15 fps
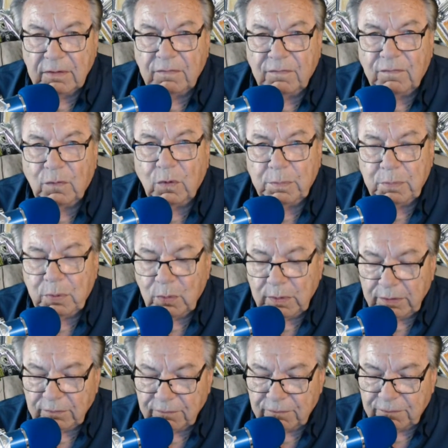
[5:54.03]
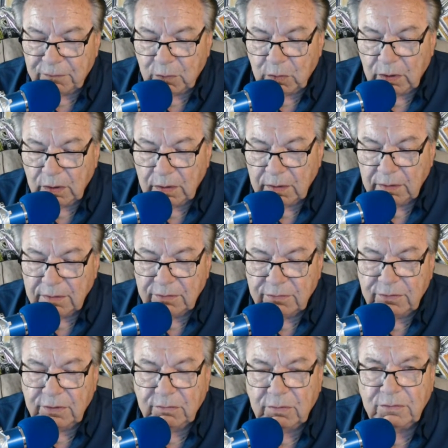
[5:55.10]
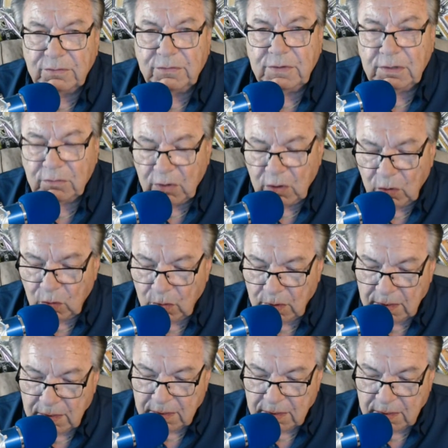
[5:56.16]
4.400